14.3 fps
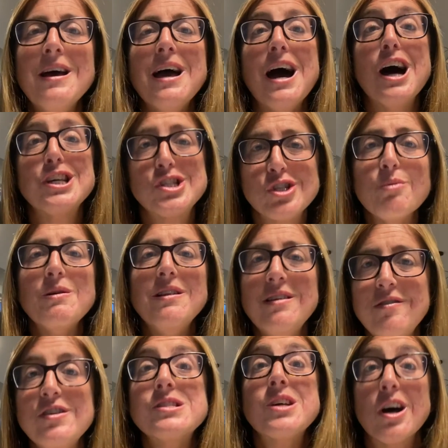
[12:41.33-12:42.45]
I still believe
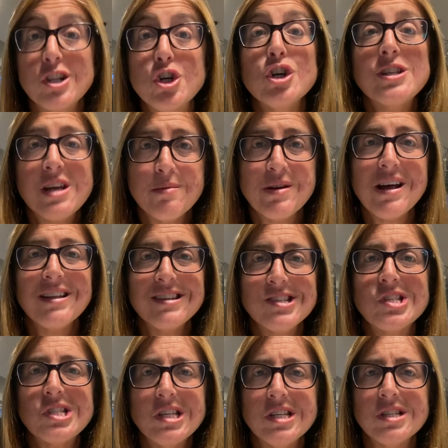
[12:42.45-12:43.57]
he's got good coming out of the
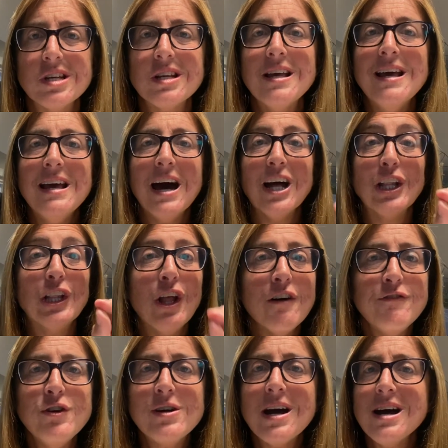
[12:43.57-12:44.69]
season. I love
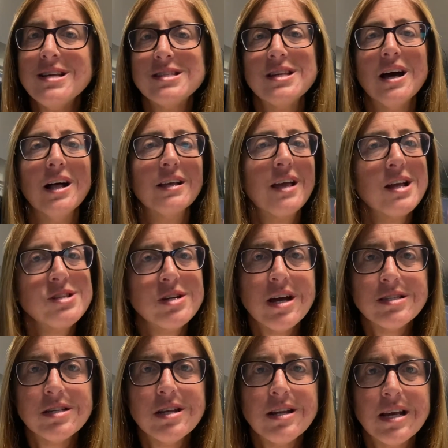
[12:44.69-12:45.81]
you guys. I'll catch you guys
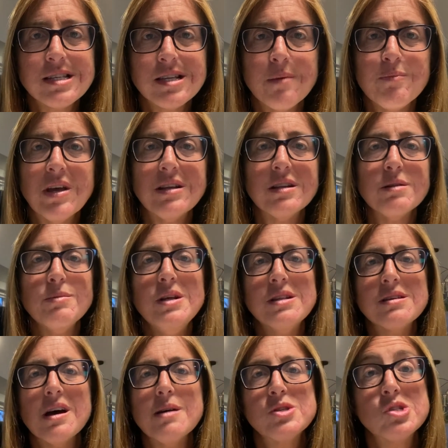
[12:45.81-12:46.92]
in the next update. In the
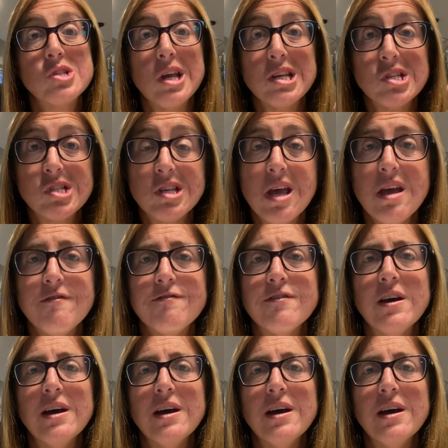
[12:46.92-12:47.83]
meantime, stay safe.